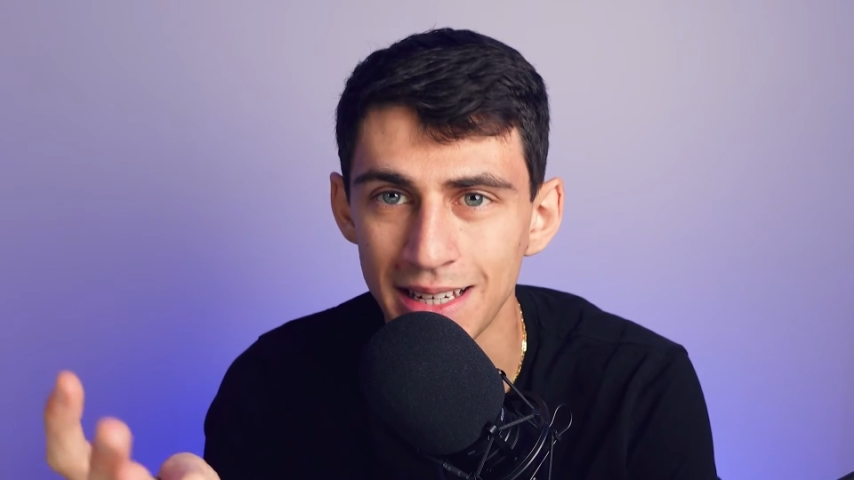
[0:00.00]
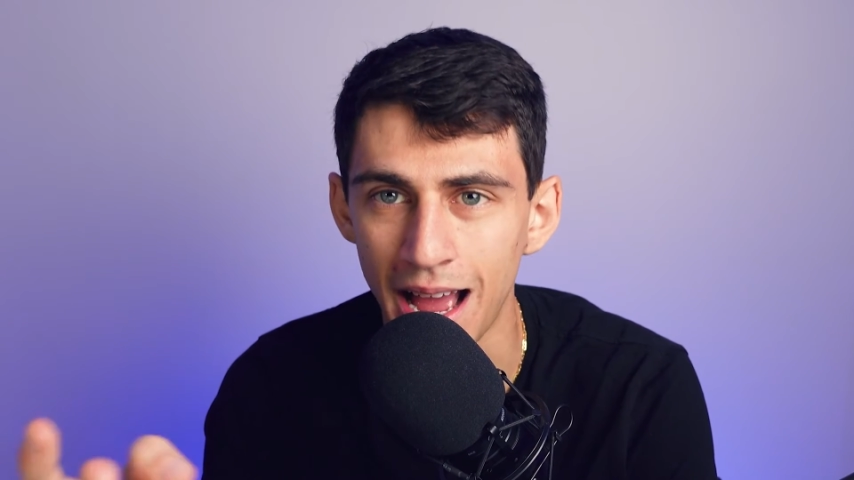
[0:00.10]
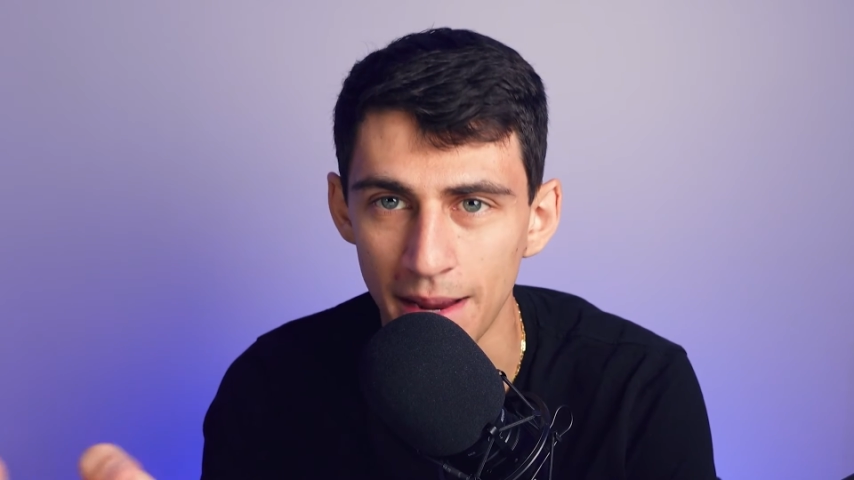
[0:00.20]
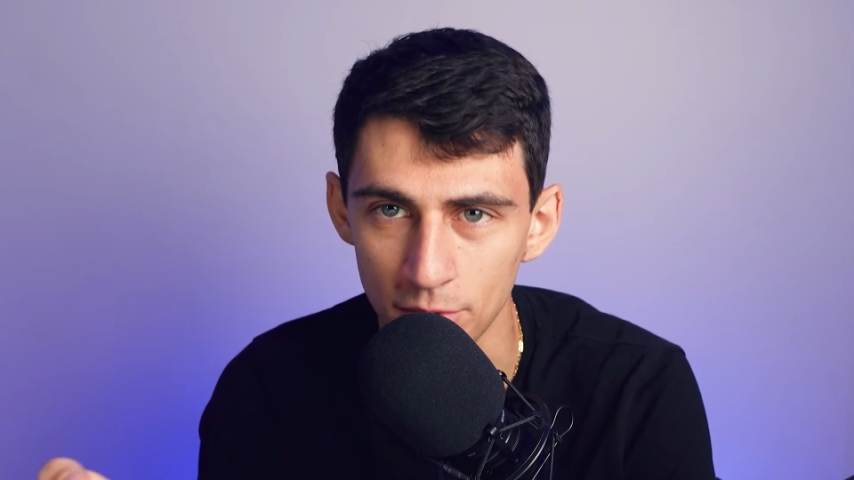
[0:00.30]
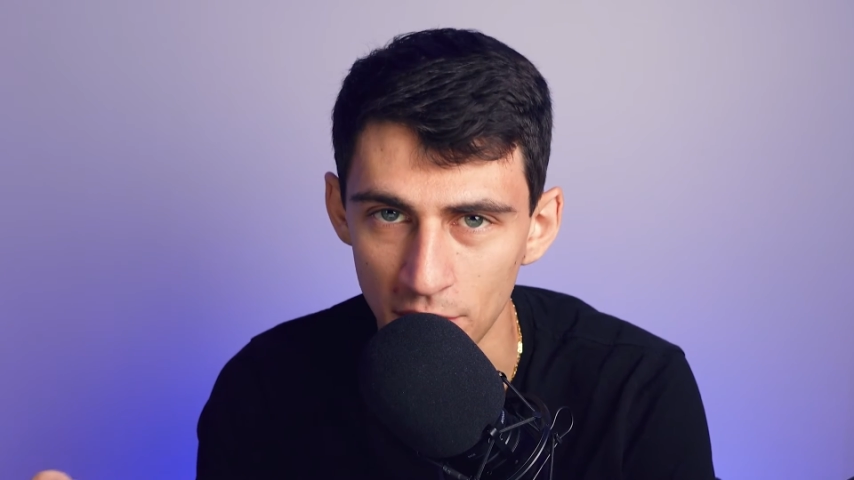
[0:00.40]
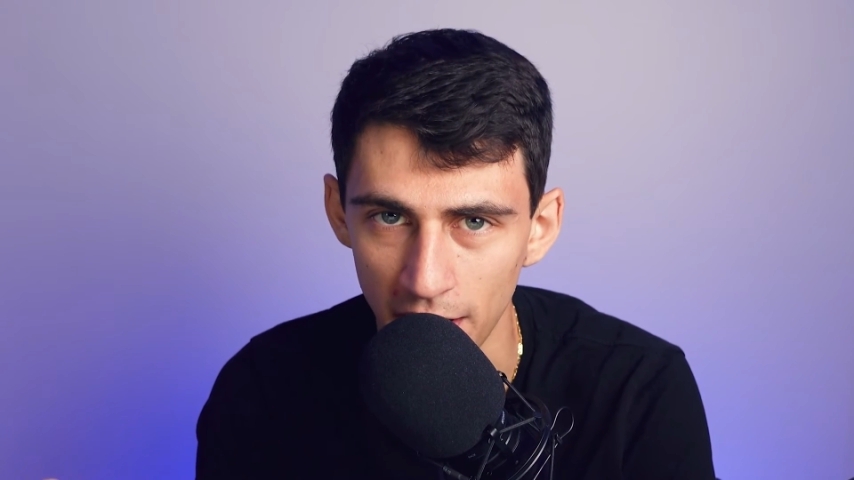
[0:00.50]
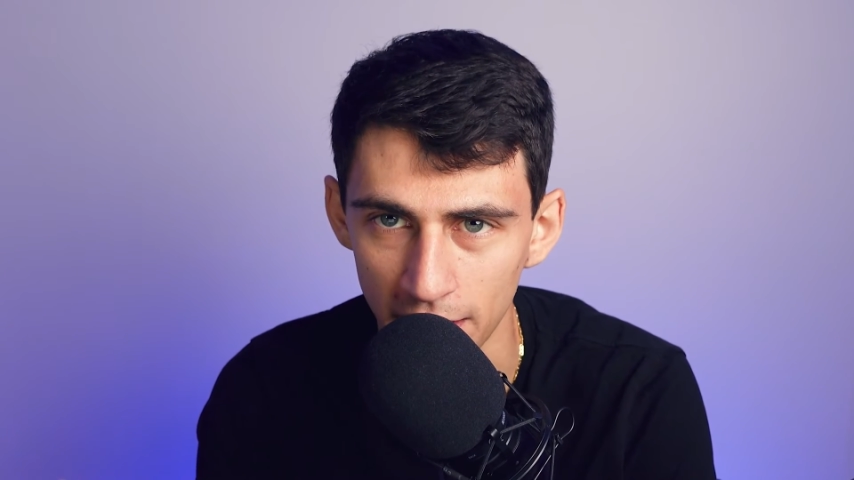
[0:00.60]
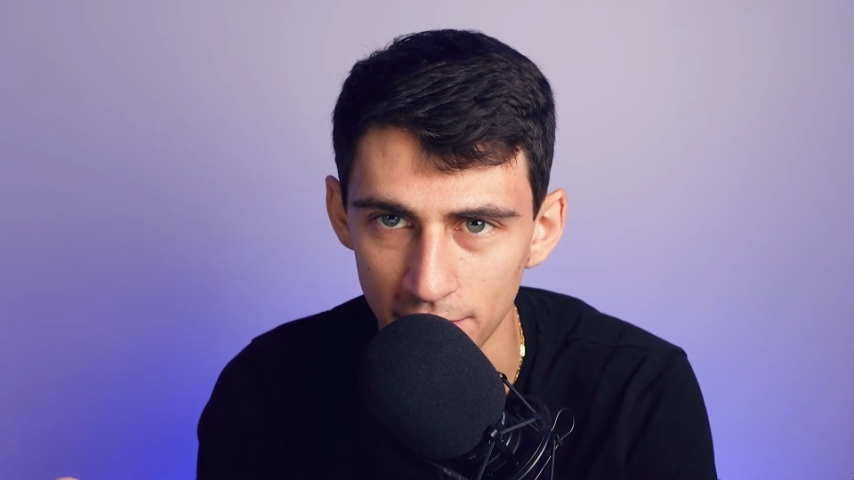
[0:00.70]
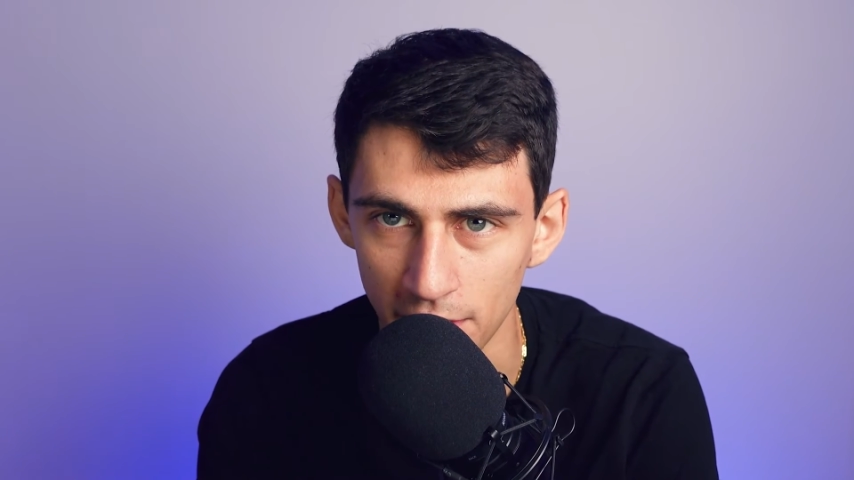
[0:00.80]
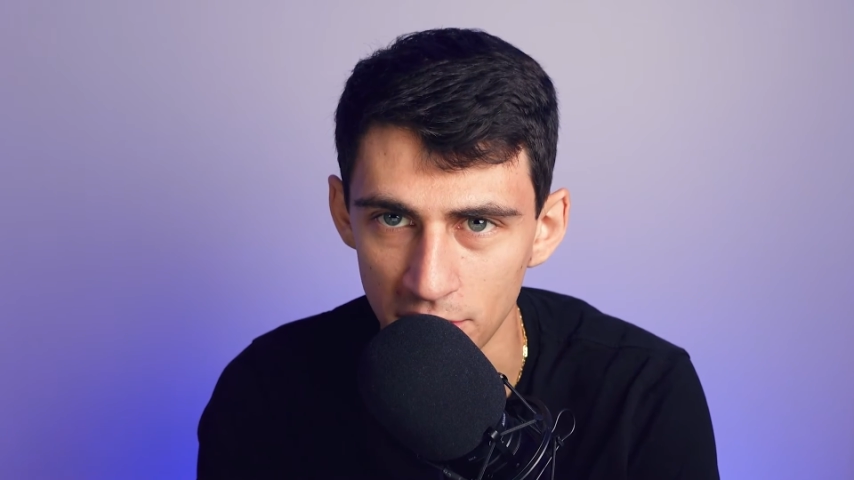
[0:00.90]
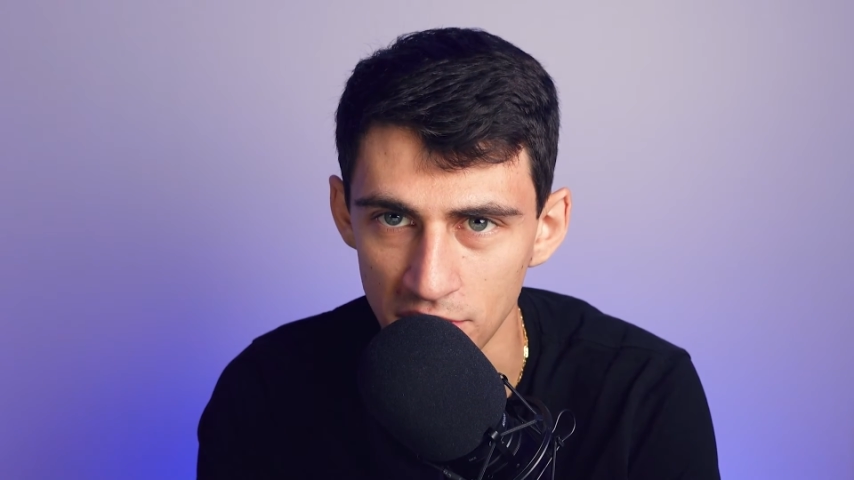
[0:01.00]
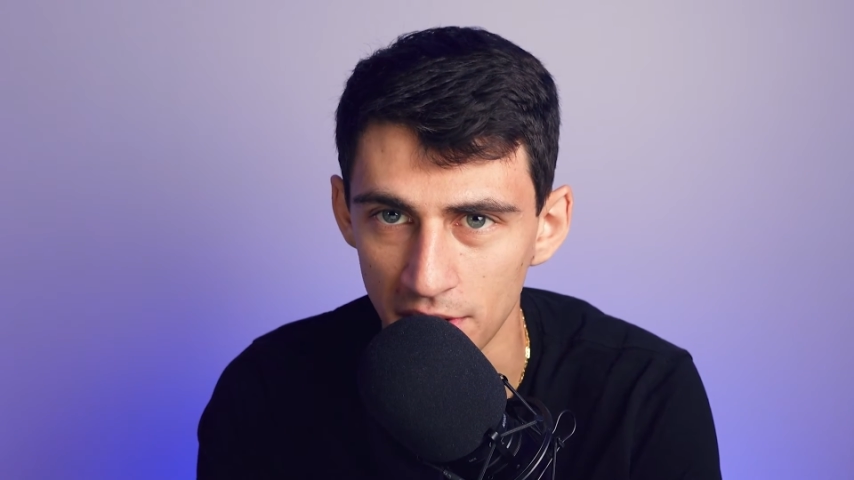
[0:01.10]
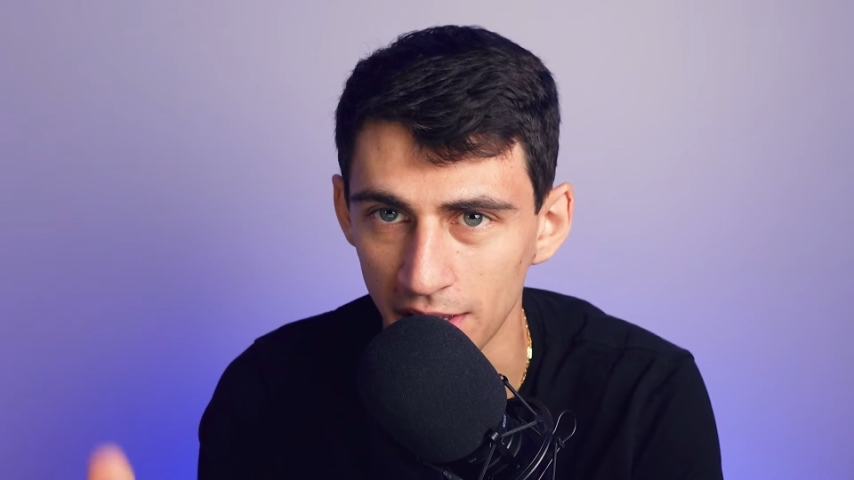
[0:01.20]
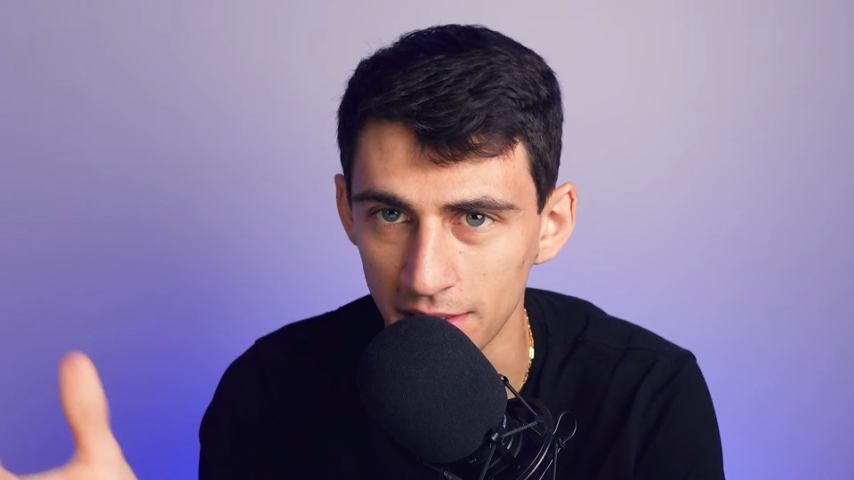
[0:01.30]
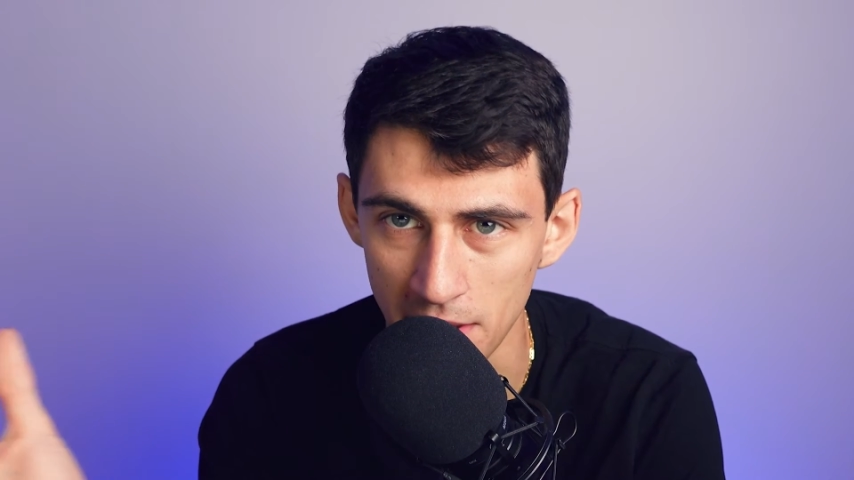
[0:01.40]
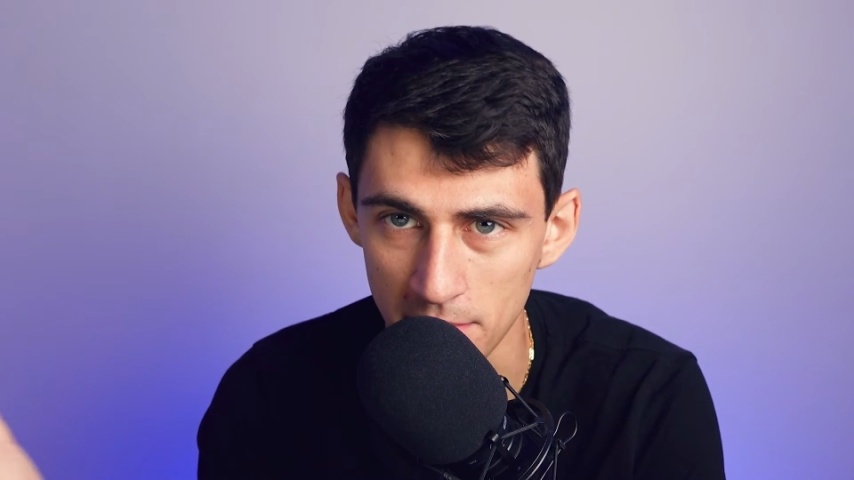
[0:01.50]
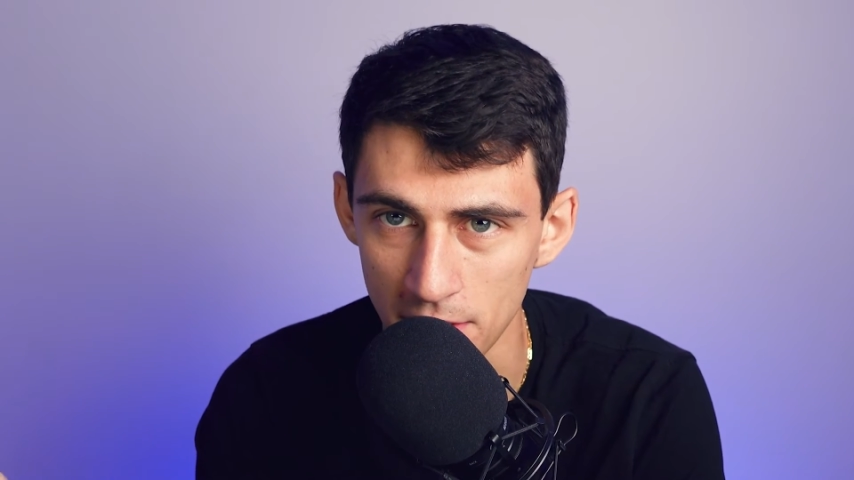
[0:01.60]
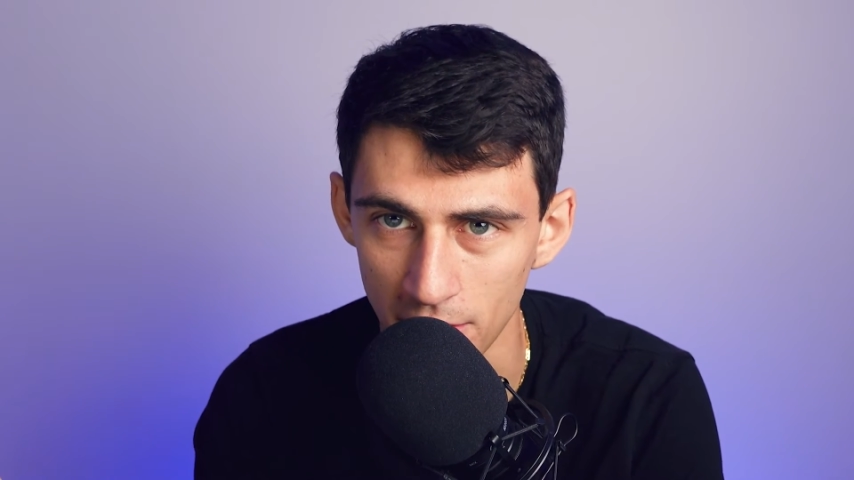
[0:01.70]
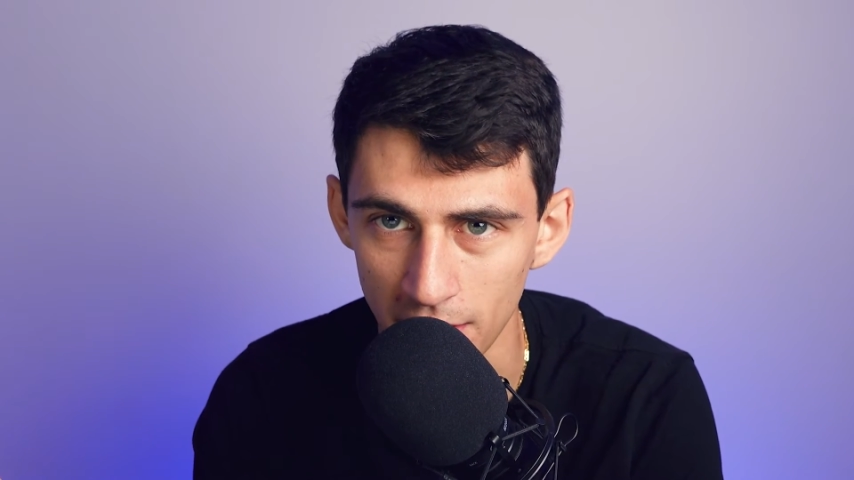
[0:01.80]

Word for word: time tracking function like maybe there